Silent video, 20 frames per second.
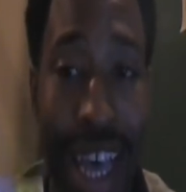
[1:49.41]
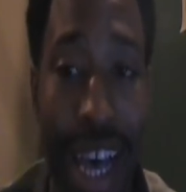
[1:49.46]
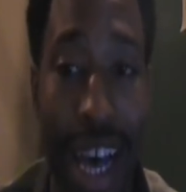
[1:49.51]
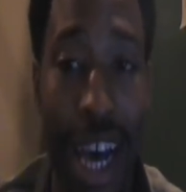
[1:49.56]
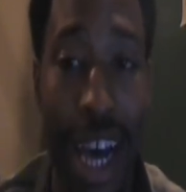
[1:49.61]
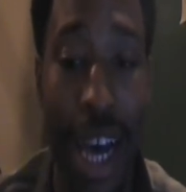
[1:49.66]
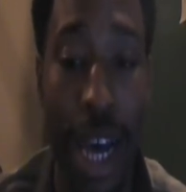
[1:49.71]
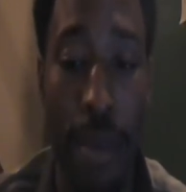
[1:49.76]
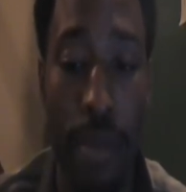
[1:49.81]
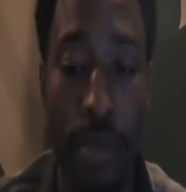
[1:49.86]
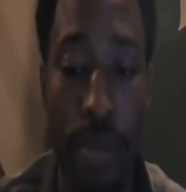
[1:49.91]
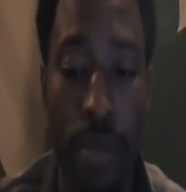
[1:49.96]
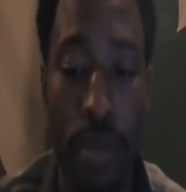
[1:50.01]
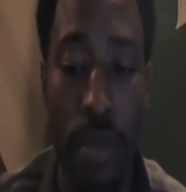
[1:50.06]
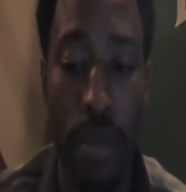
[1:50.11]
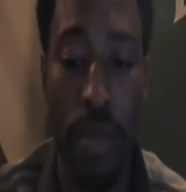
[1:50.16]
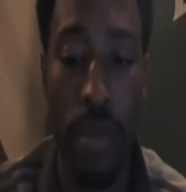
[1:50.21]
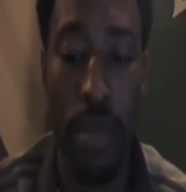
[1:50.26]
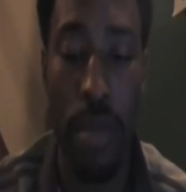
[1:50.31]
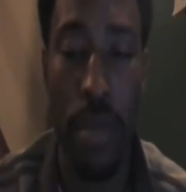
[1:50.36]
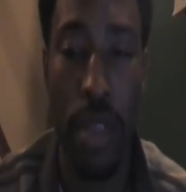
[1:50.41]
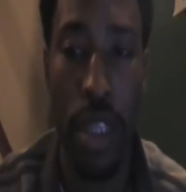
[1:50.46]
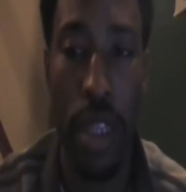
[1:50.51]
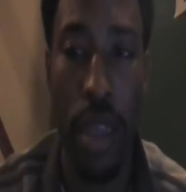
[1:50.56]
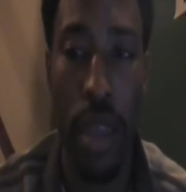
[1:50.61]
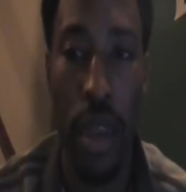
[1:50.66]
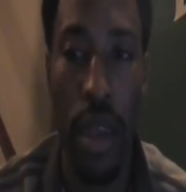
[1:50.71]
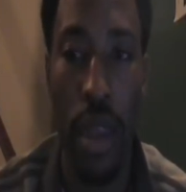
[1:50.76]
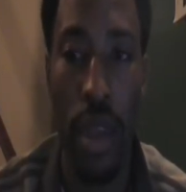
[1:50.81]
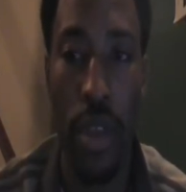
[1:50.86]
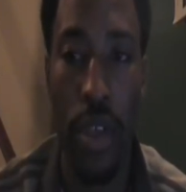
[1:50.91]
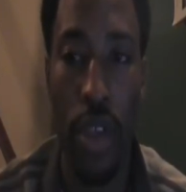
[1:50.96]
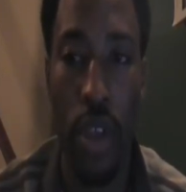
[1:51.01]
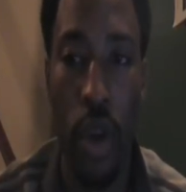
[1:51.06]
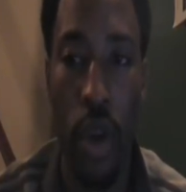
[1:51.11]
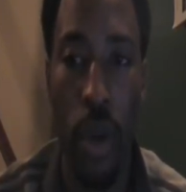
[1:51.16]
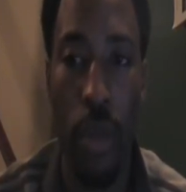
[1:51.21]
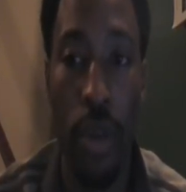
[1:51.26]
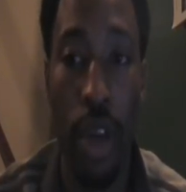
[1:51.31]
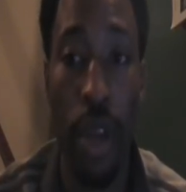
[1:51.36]
Um, so
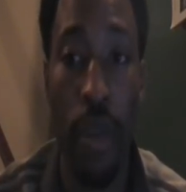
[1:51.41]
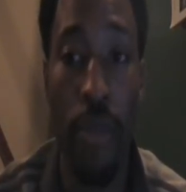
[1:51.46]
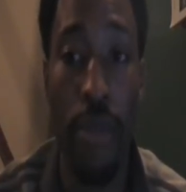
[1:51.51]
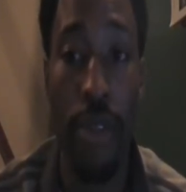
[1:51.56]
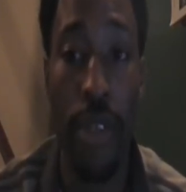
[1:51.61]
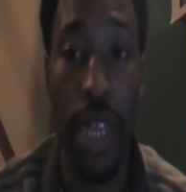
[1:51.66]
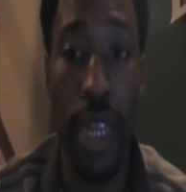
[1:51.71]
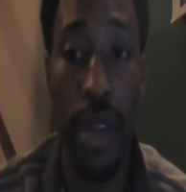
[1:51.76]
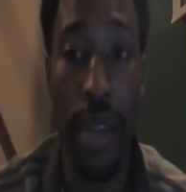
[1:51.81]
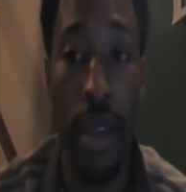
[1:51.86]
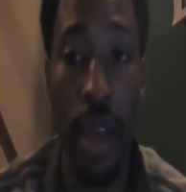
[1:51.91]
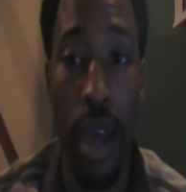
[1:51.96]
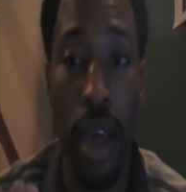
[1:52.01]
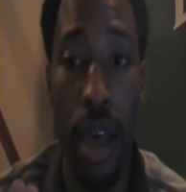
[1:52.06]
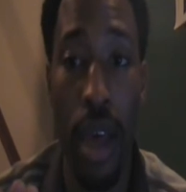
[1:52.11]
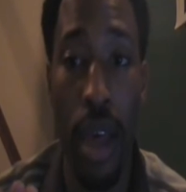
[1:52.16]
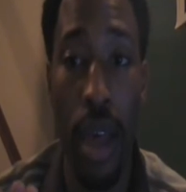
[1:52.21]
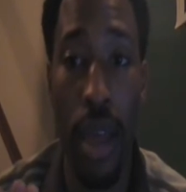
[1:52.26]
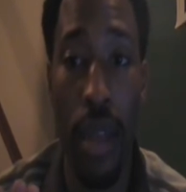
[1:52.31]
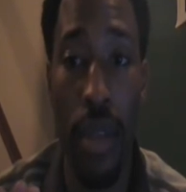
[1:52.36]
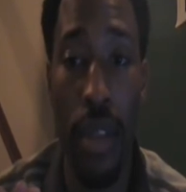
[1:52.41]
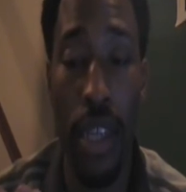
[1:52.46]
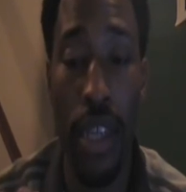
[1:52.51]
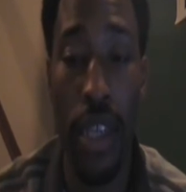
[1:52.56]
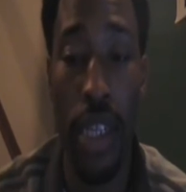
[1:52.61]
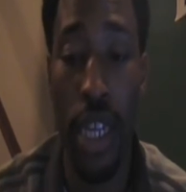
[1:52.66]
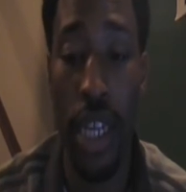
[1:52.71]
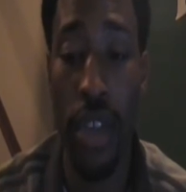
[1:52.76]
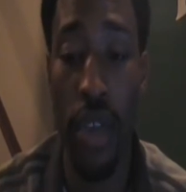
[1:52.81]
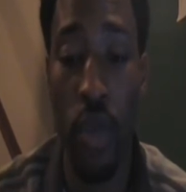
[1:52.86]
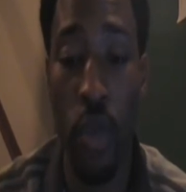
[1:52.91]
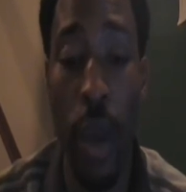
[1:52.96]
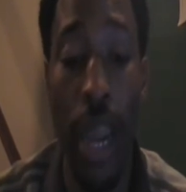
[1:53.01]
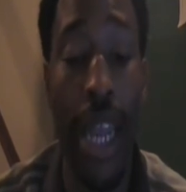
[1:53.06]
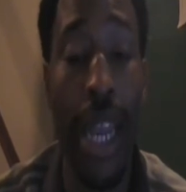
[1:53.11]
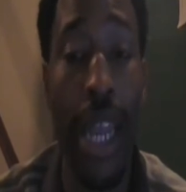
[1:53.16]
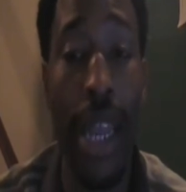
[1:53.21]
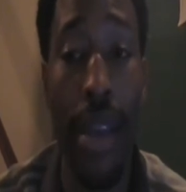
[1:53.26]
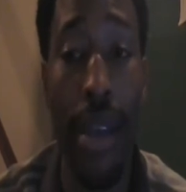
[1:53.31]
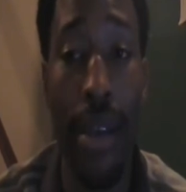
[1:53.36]
I'm going to present uh, this year's
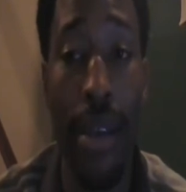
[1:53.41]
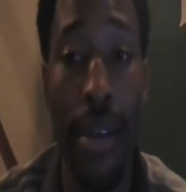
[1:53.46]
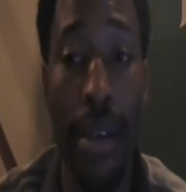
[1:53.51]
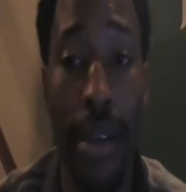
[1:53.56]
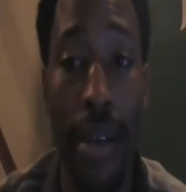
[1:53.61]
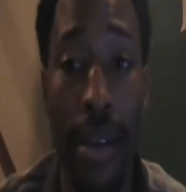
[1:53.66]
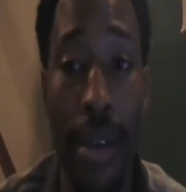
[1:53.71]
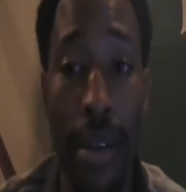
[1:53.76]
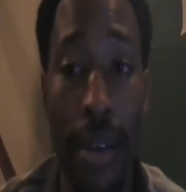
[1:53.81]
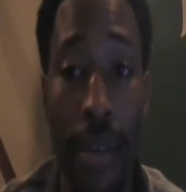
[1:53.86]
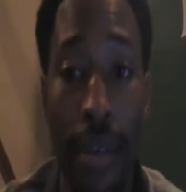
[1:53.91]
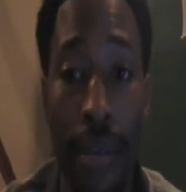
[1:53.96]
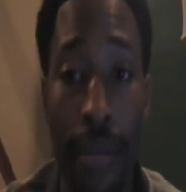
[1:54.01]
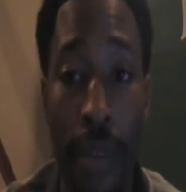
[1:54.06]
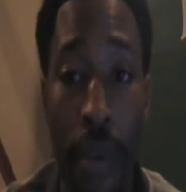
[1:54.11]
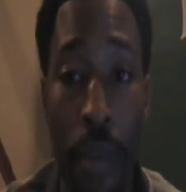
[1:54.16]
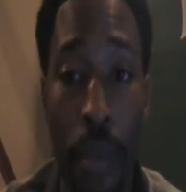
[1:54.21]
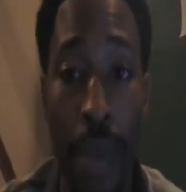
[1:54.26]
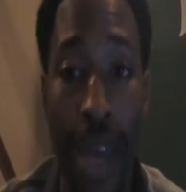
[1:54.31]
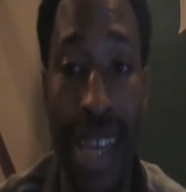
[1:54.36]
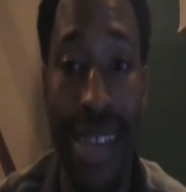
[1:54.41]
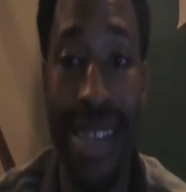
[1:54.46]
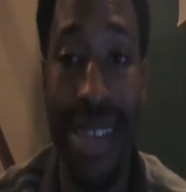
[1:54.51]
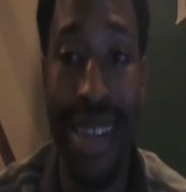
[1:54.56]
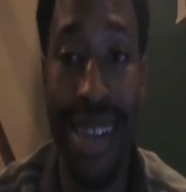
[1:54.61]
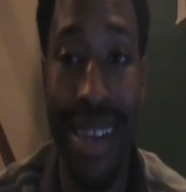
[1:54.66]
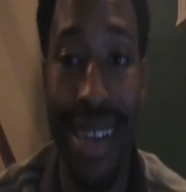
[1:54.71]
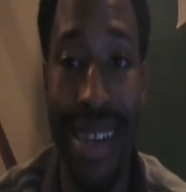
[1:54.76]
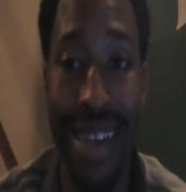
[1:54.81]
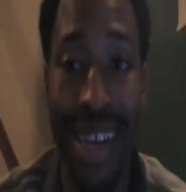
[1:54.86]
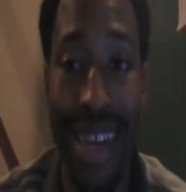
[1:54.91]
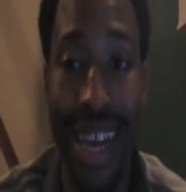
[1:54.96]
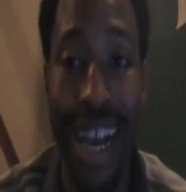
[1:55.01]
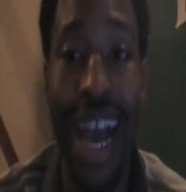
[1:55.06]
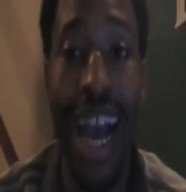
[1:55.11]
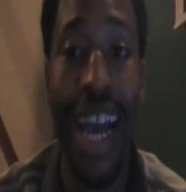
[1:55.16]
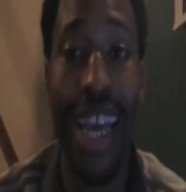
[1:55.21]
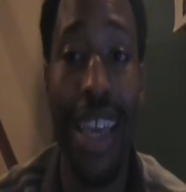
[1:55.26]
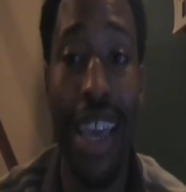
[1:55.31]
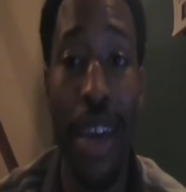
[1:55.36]
weenie for best
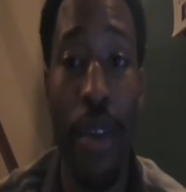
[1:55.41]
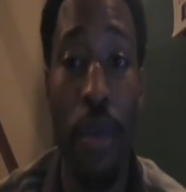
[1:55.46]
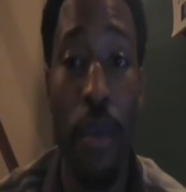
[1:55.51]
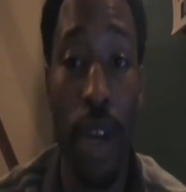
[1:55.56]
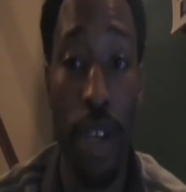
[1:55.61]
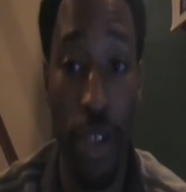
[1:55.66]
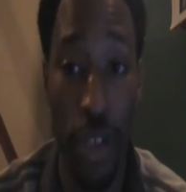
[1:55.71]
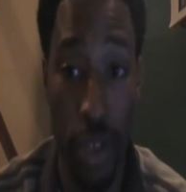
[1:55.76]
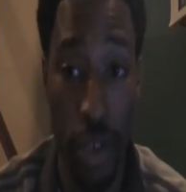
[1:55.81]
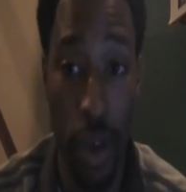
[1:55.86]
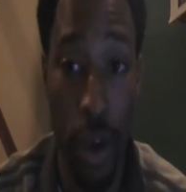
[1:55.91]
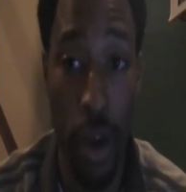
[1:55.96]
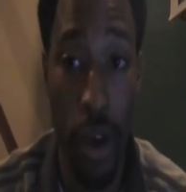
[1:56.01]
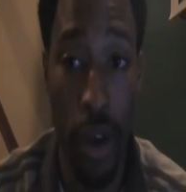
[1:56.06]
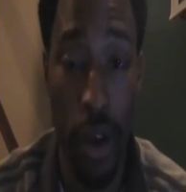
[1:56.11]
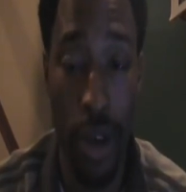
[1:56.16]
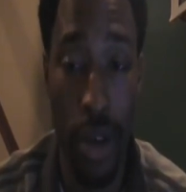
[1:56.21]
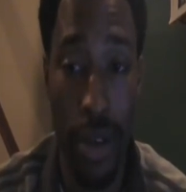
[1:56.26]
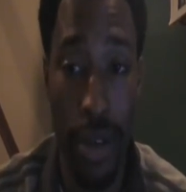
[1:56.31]
Kanye West song.